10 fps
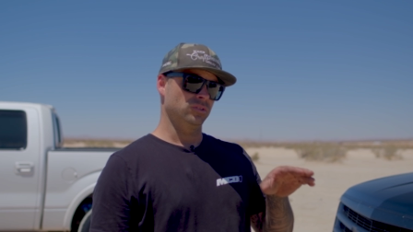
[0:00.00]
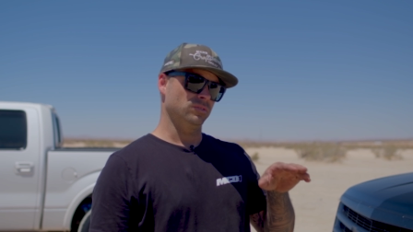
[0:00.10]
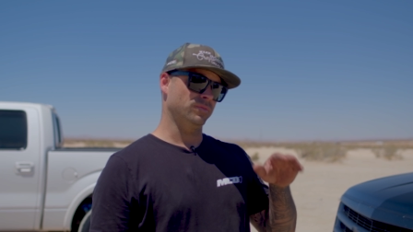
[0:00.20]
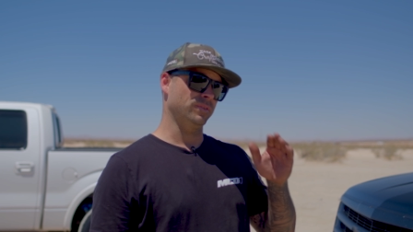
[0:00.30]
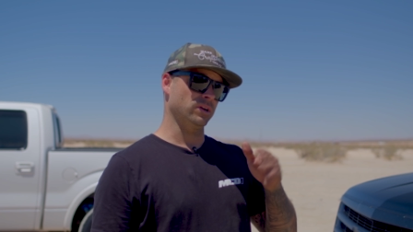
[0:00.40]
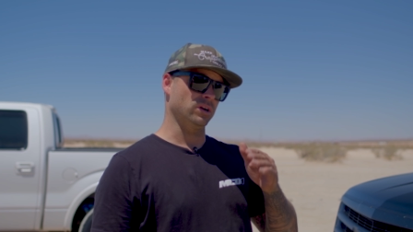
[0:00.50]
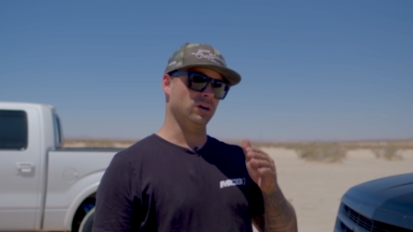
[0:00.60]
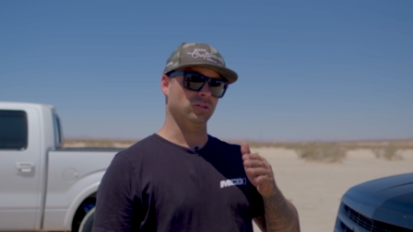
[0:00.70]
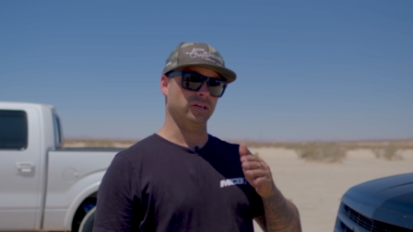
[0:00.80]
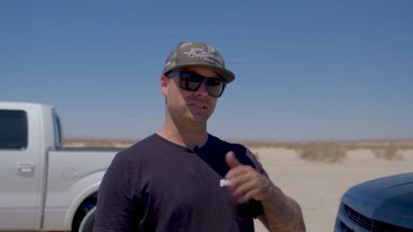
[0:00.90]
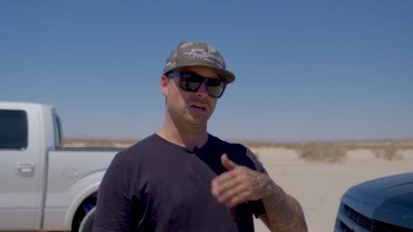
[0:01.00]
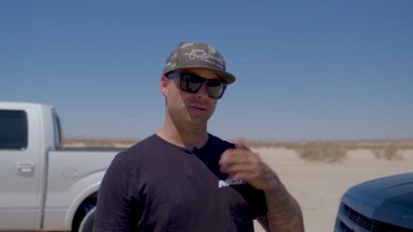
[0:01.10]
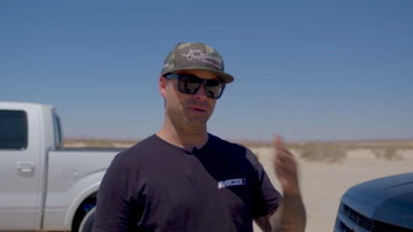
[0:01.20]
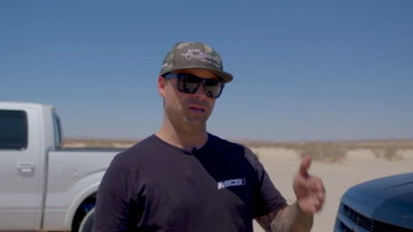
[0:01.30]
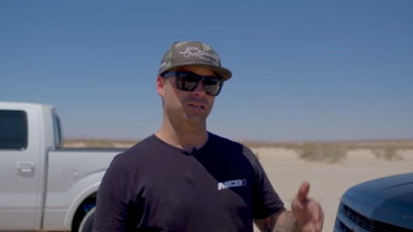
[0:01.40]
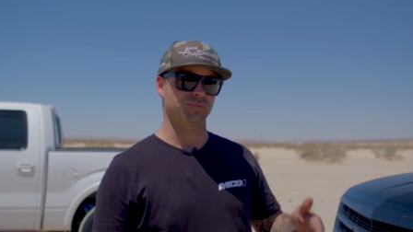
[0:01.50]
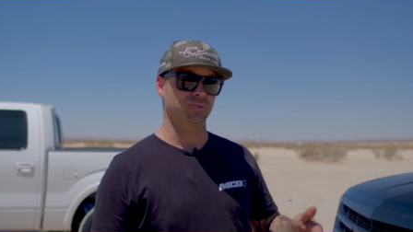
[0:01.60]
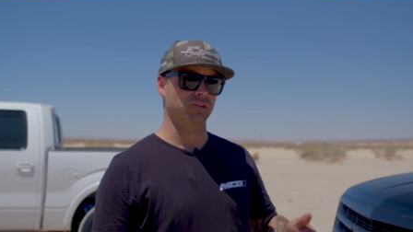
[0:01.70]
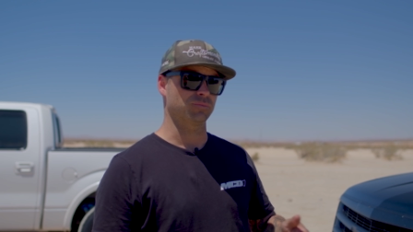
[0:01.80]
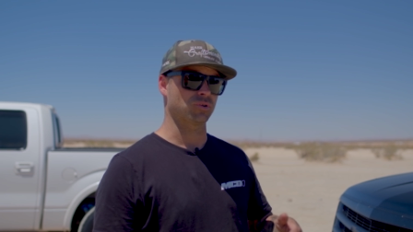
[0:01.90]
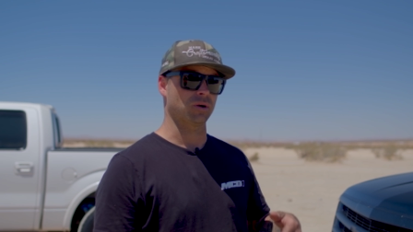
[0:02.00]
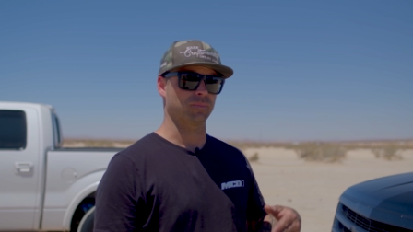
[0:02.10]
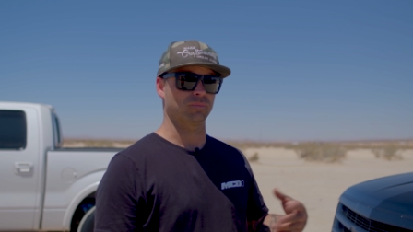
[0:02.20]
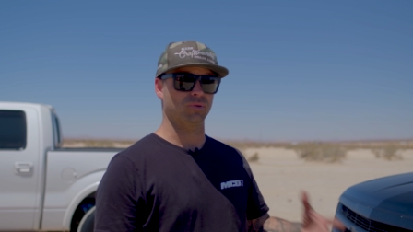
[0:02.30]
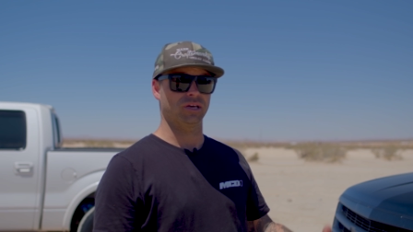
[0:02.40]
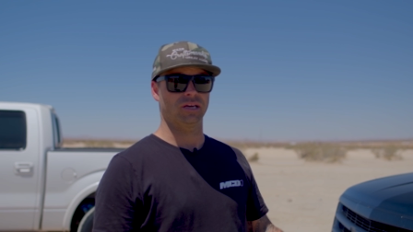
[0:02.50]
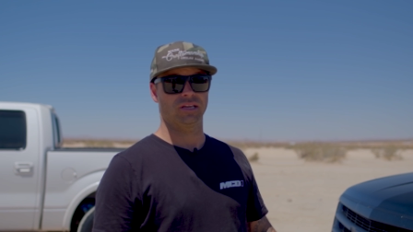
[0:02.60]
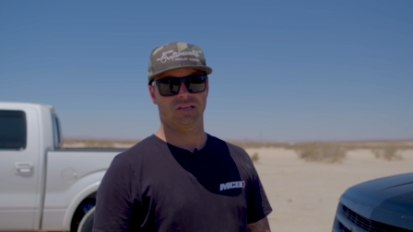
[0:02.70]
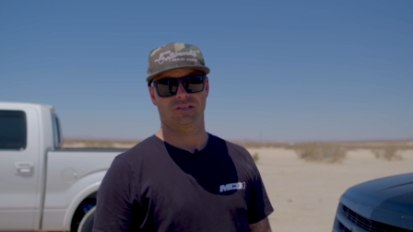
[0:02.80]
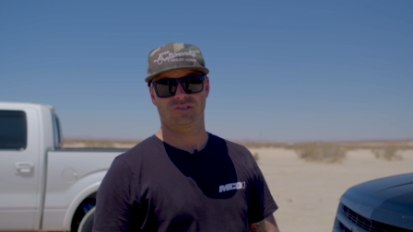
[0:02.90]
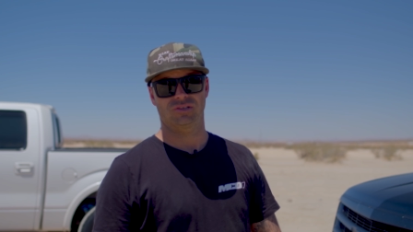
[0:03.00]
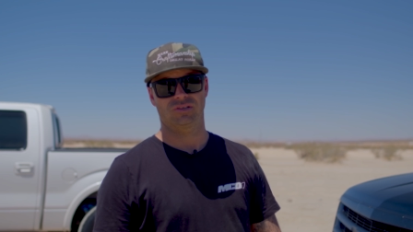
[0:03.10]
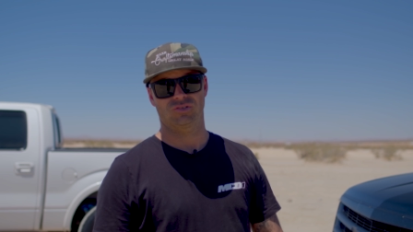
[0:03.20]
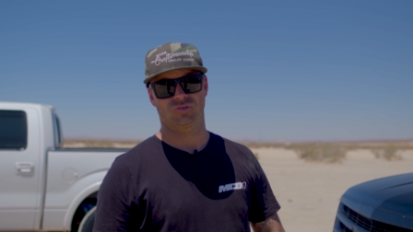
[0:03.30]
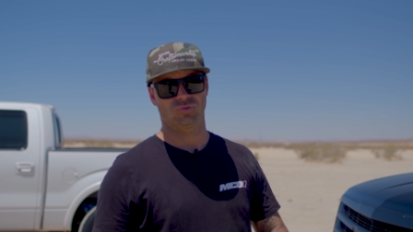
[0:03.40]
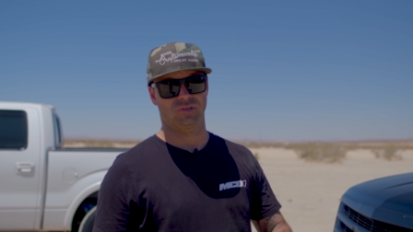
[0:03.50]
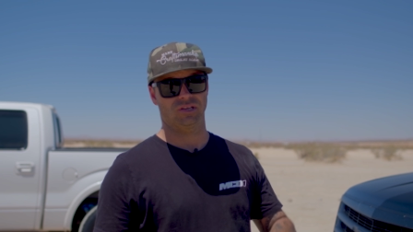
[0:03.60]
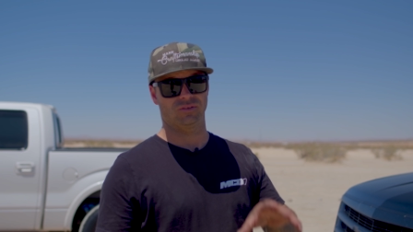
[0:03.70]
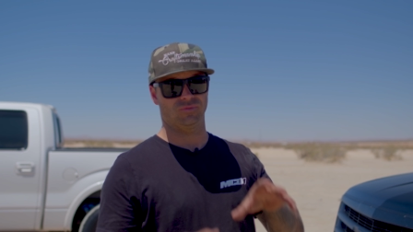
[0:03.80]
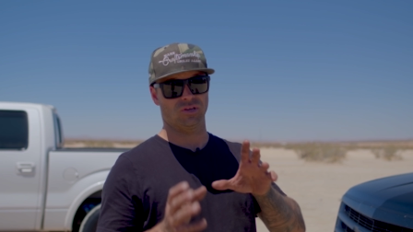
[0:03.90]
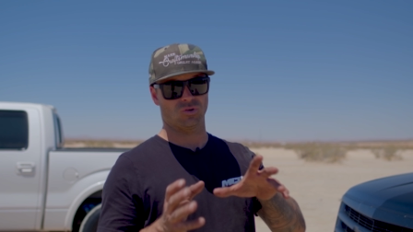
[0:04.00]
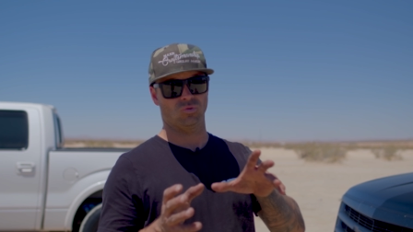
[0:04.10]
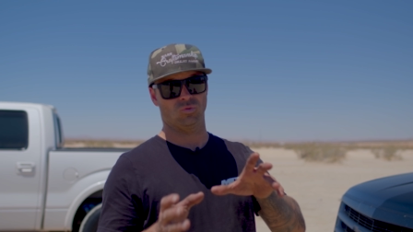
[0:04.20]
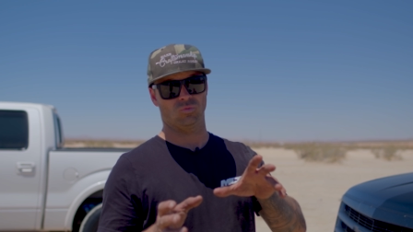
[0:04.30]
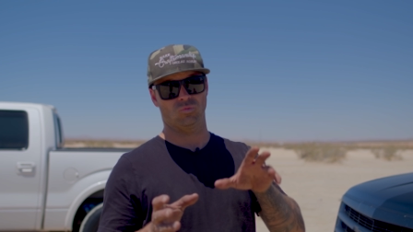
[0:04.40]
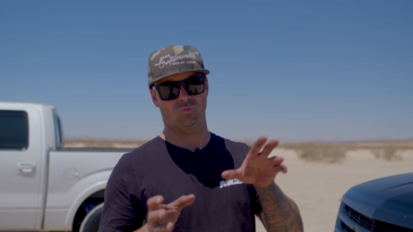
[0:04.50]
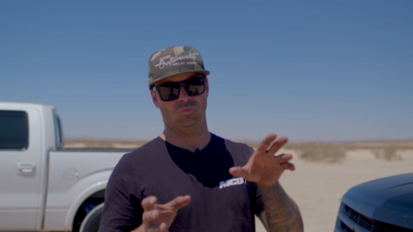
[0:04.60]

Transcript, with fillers: figure out like time management and proper planning to get a vehicle